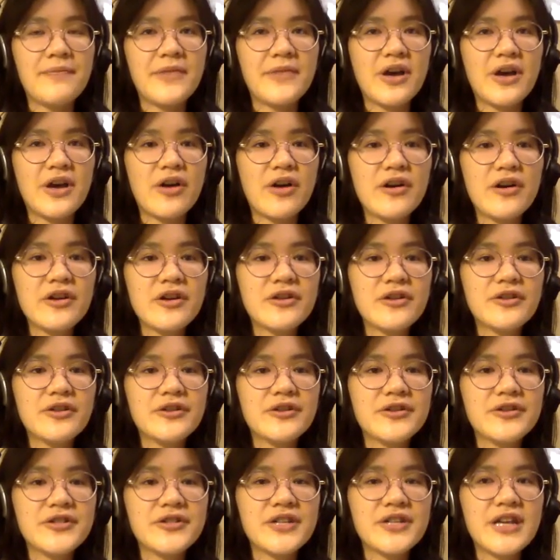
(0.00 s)

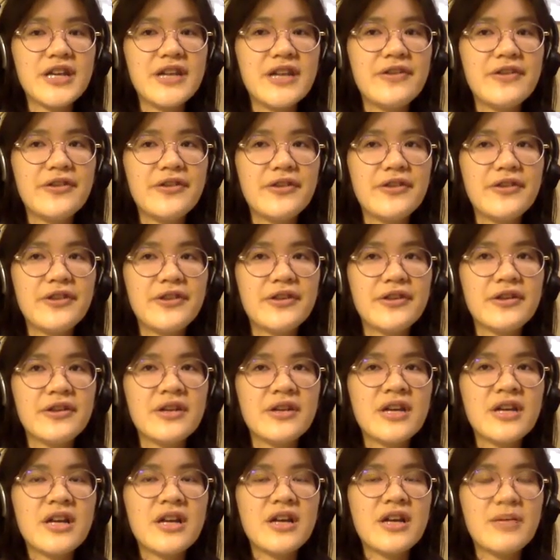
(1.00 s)
articles in the
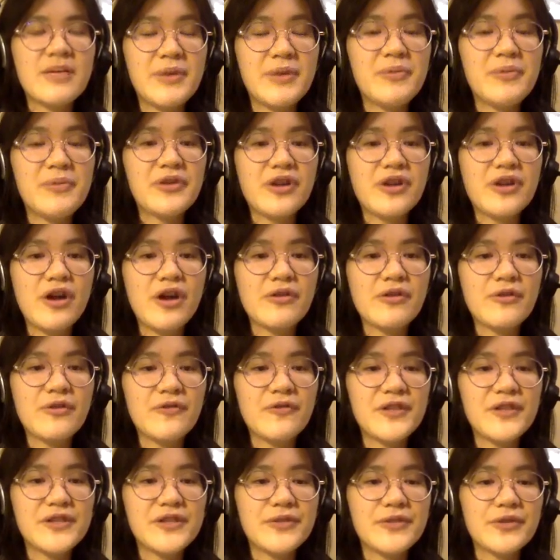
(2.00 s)

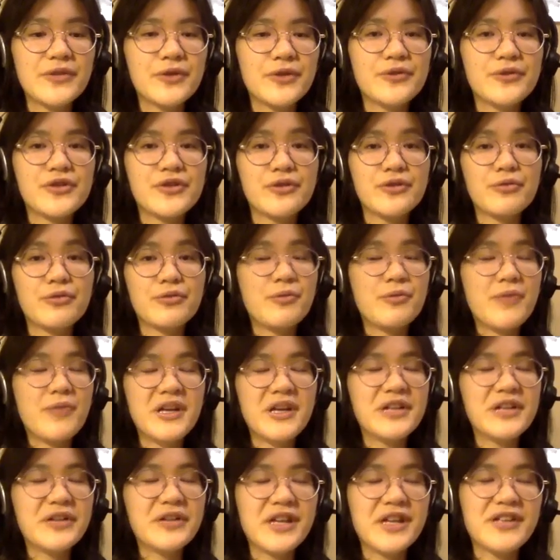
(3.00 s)
bibliographies of those. There were
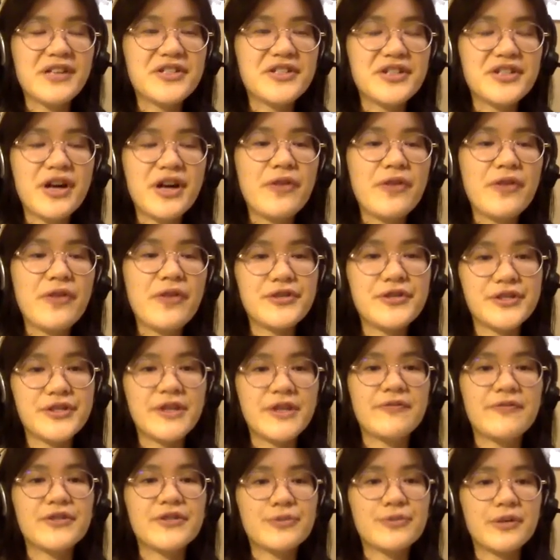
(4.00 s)
many links to other
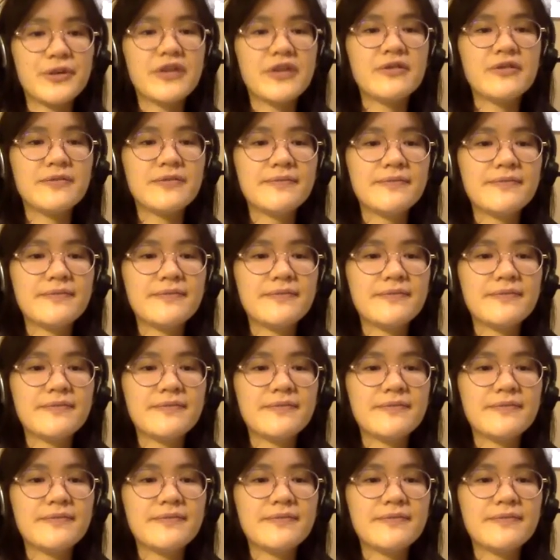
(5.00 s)
stuff as well.